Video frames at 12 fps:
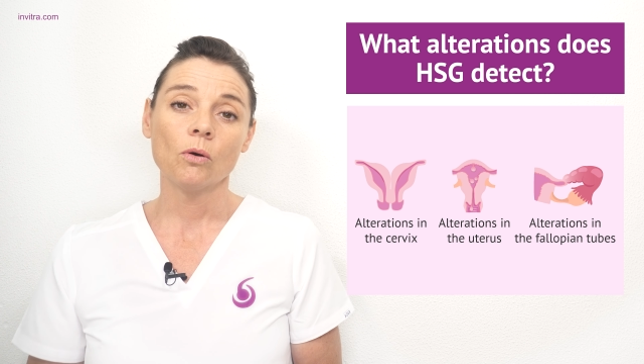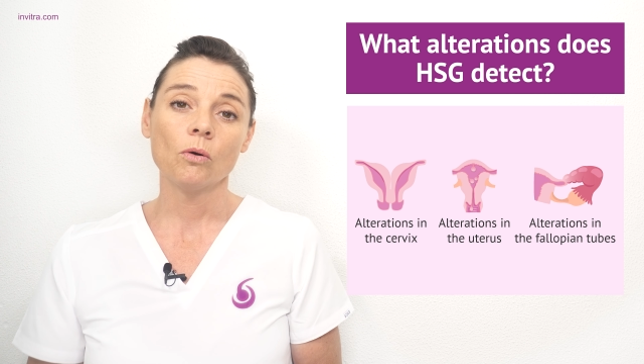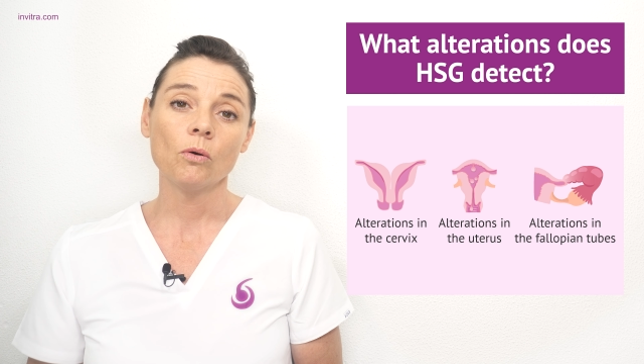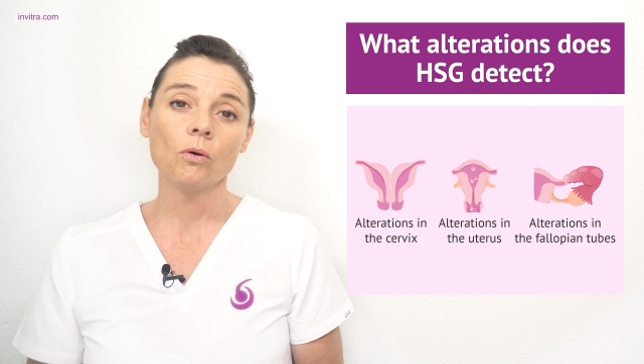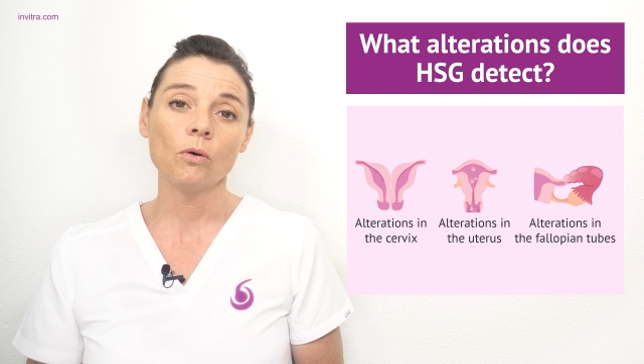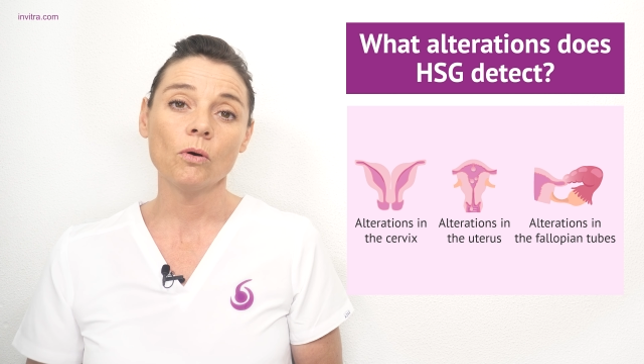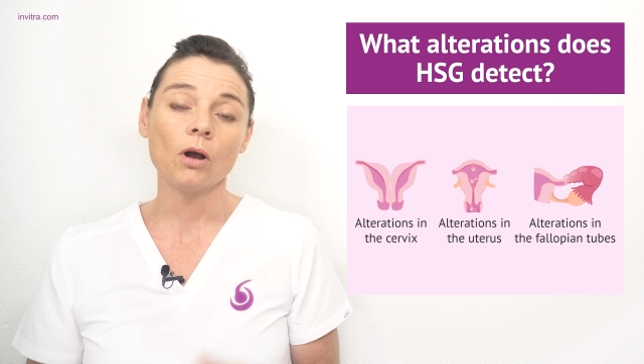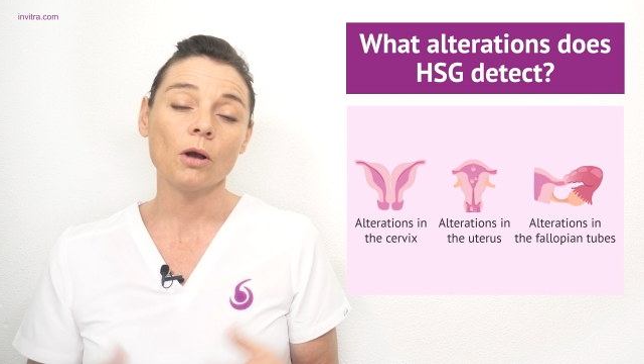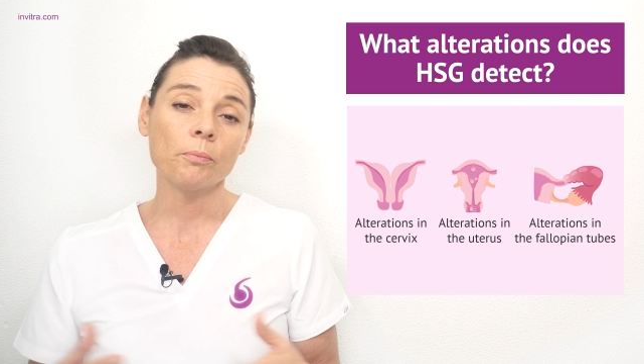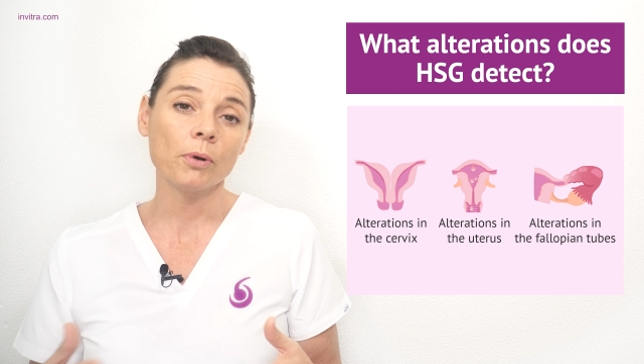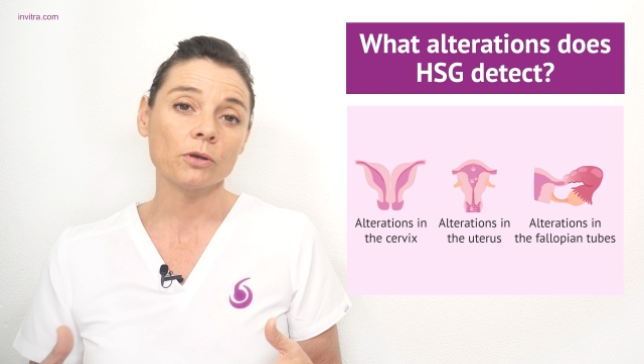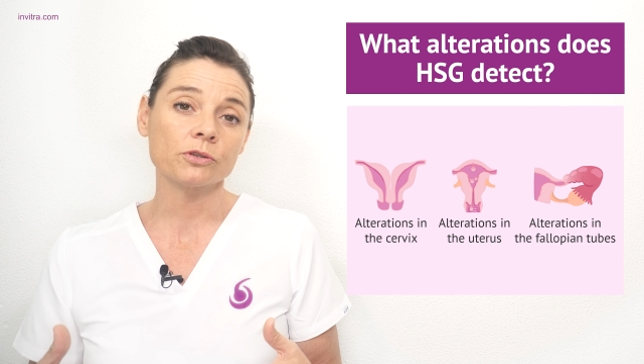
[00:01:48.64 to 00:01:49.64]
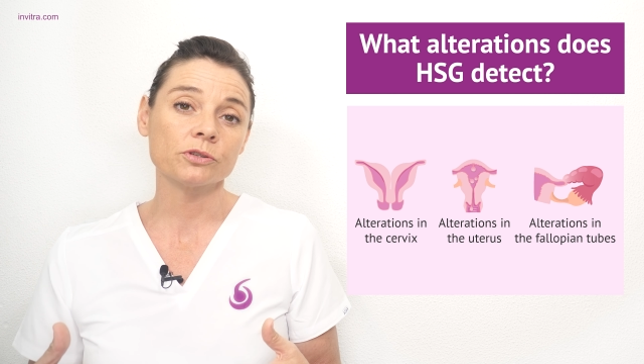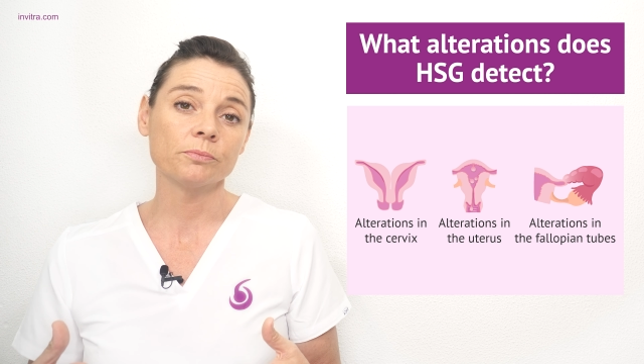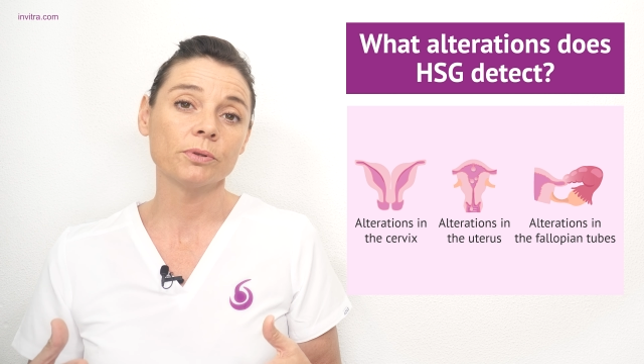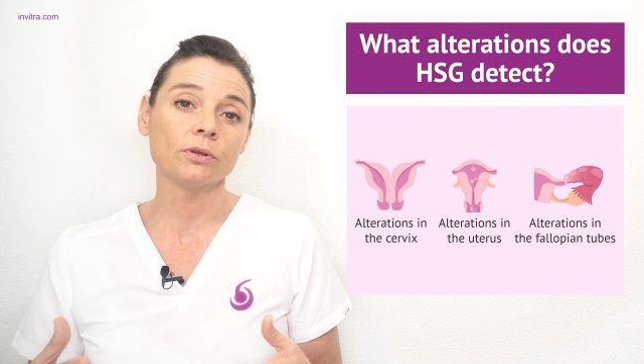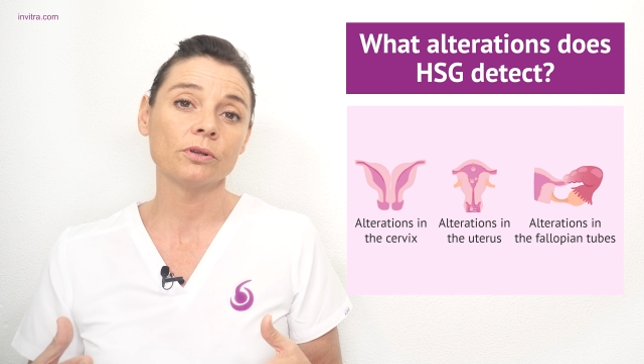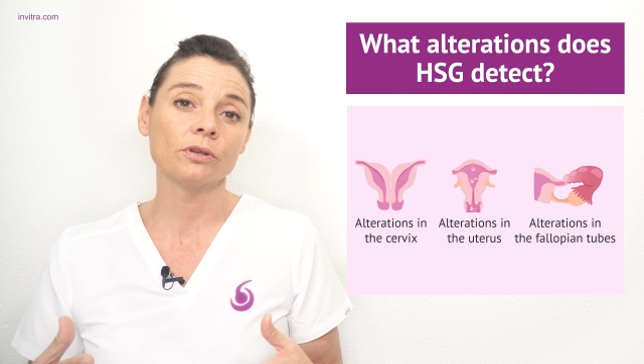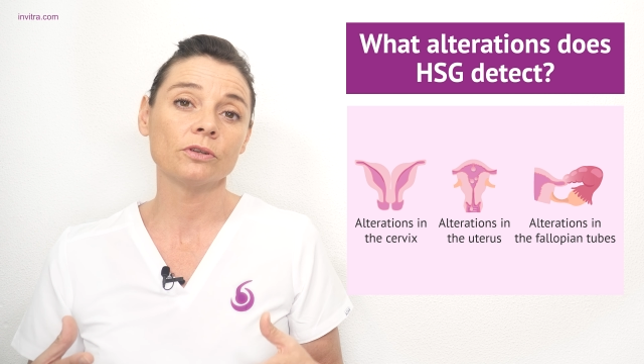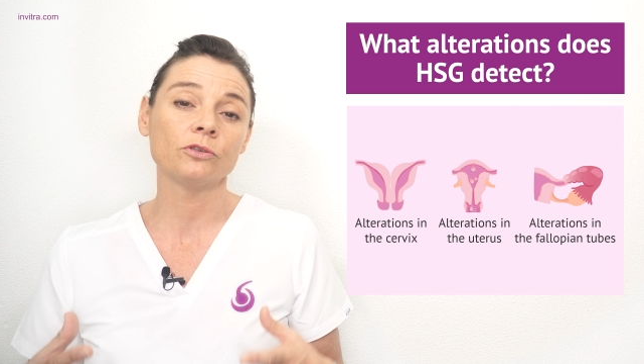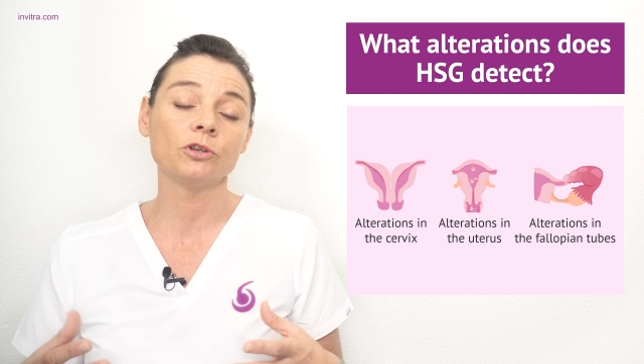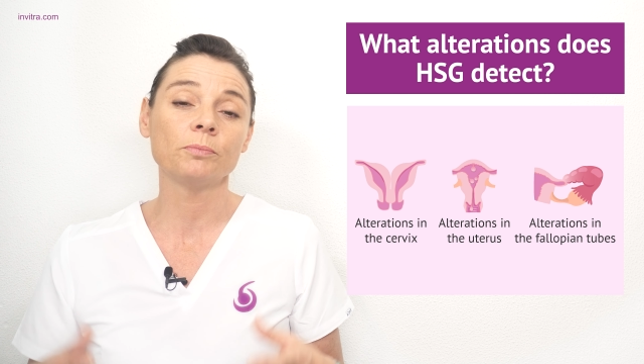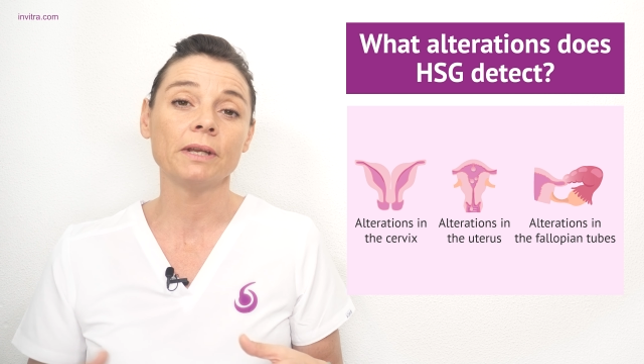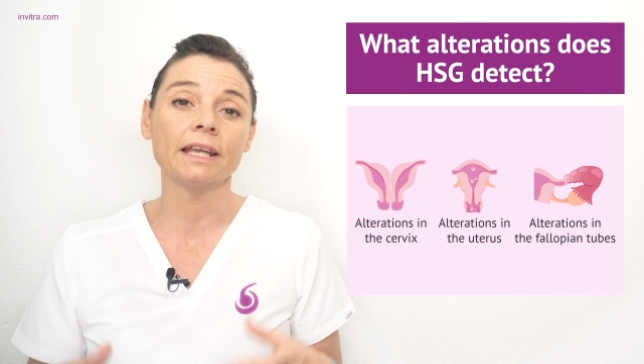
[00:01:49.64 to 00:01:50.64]
or a possible
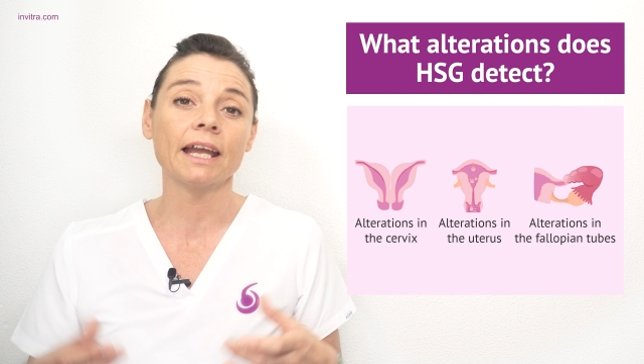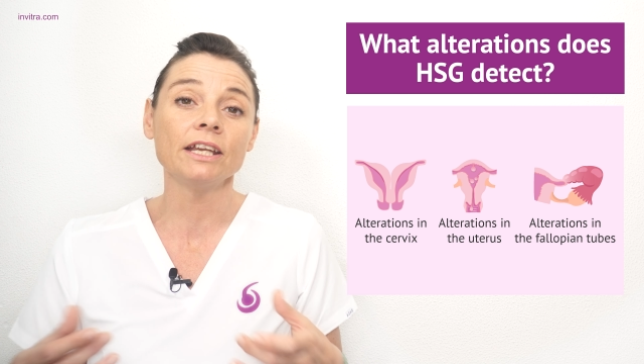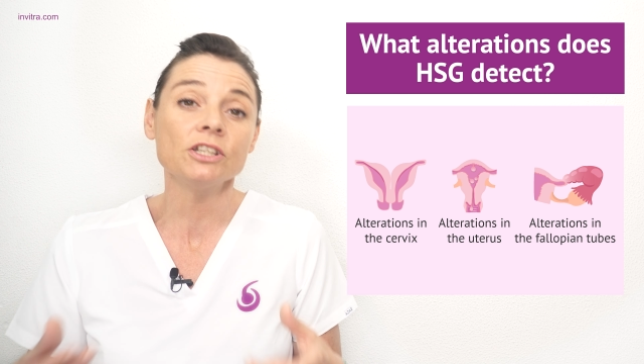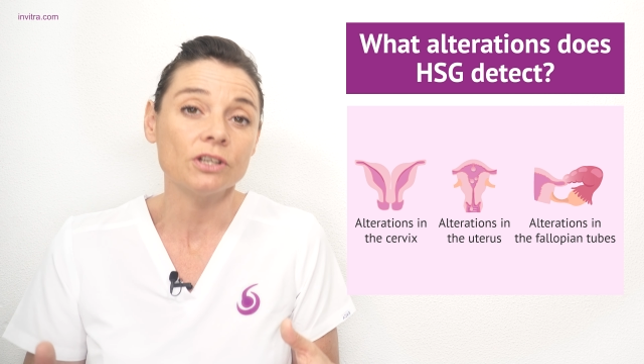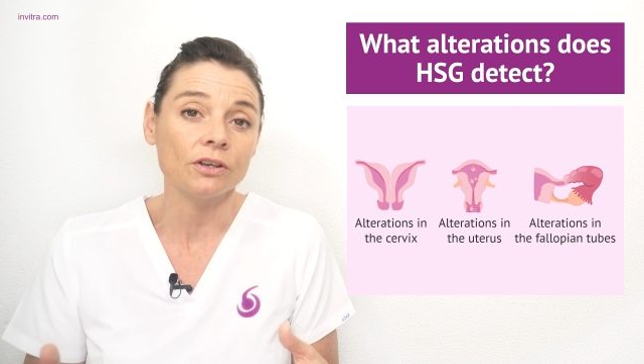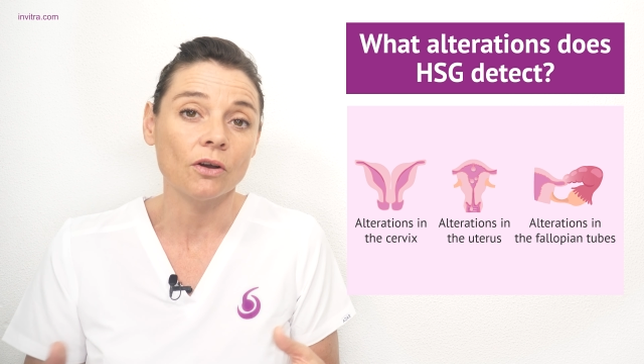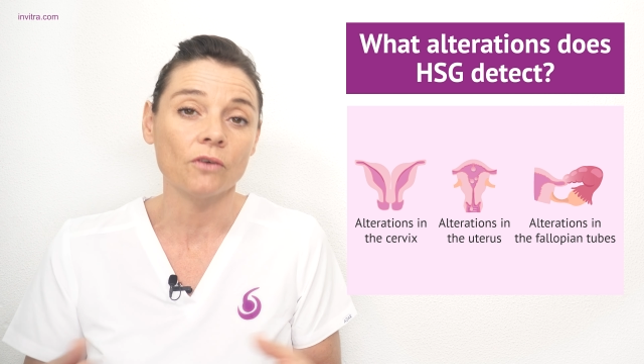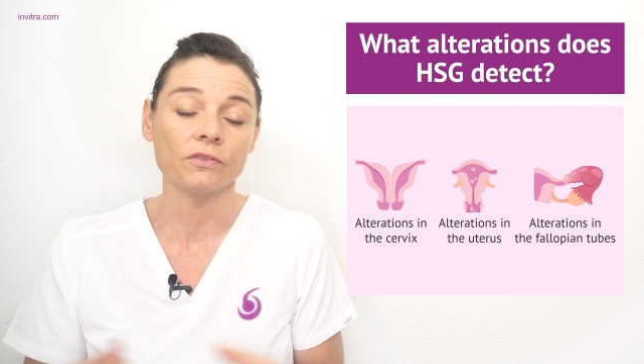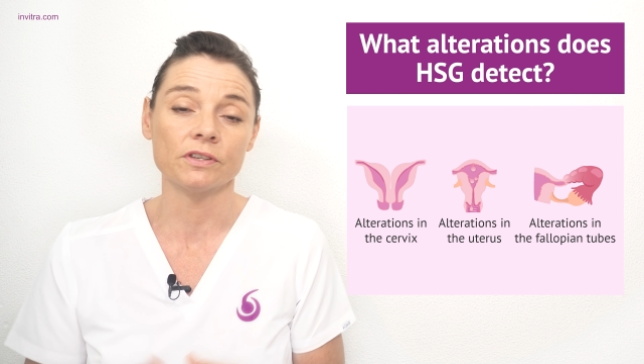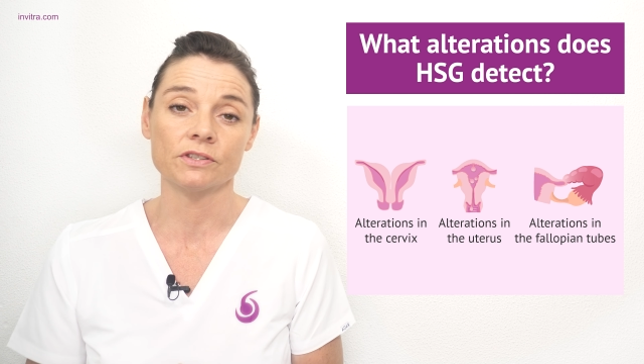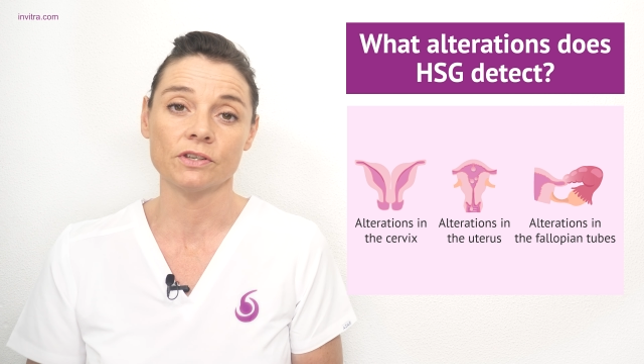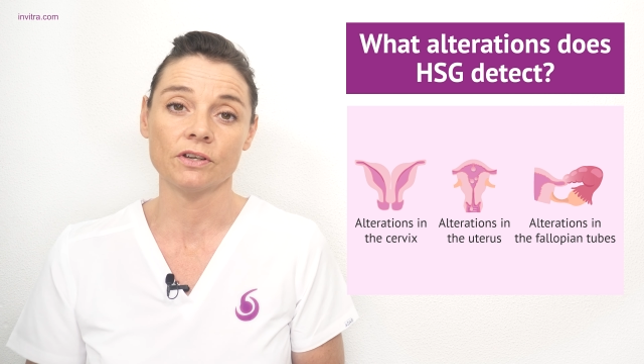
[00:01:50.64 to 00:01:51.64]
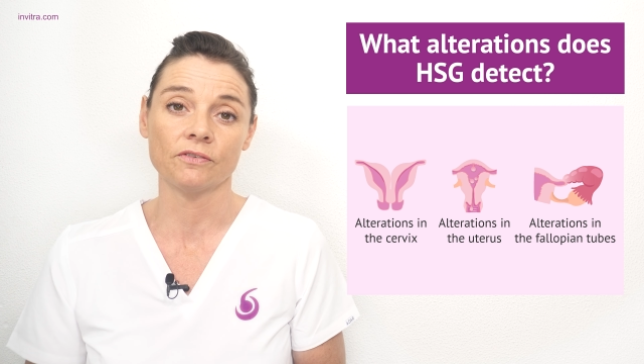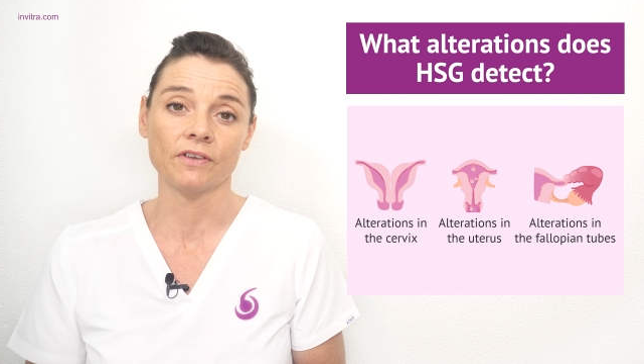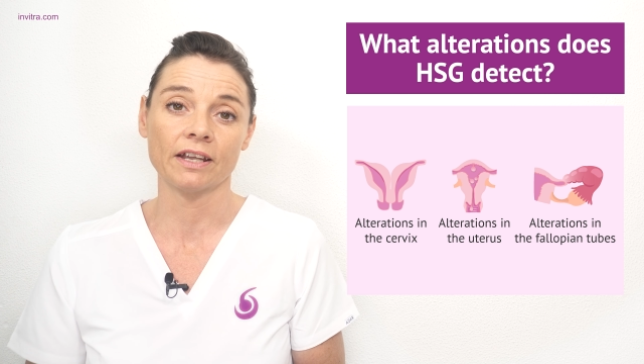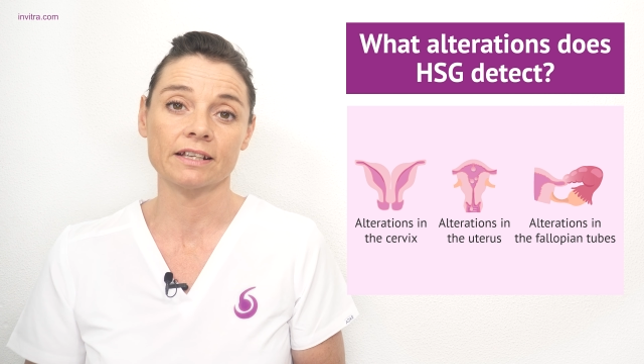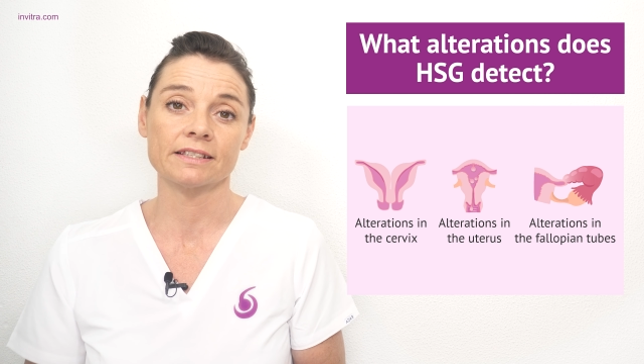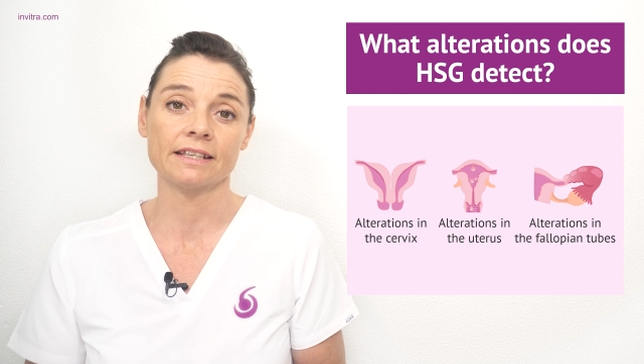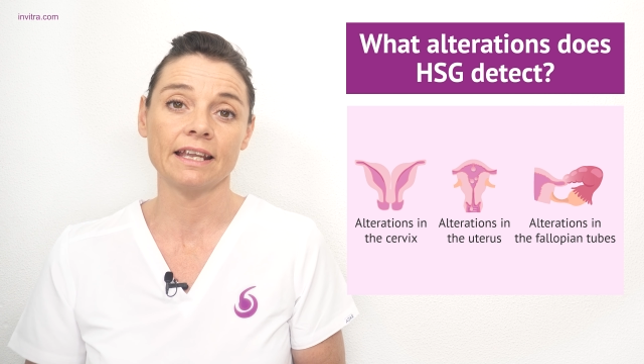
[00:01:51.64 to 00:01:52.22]
duplication of the cervix